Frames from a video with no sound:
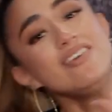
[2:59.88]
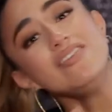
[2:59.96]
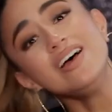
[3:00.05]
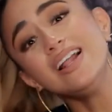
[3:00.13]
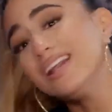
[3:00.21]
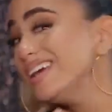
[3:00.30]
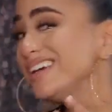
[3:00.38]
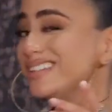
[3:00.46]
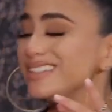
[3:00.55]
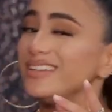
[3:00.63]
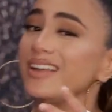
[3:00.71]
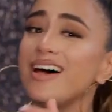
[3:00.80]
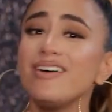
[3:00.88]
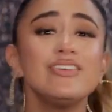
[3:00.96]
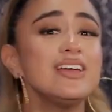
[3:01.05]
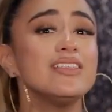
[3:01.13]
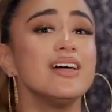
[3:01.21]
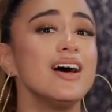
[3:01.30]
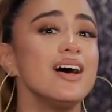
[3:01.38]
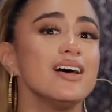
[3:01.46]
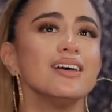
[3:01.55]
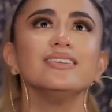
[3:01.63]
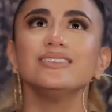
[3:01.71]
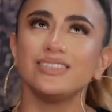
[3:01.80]
Feliz
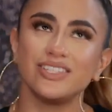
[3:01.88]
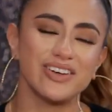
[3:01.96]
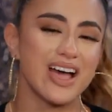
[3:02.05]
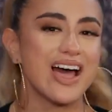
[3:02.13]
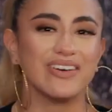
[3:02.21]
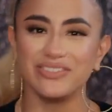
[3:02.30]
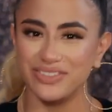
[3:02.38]
Navidad. You have